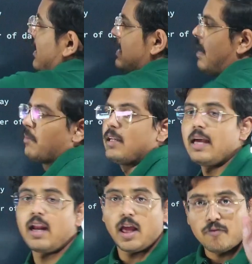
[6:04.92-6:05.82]
is happening
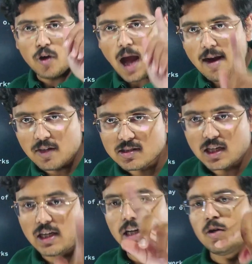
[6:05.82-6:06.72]
here. If you haven't
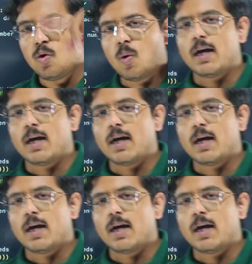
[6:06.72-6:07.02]
studied, go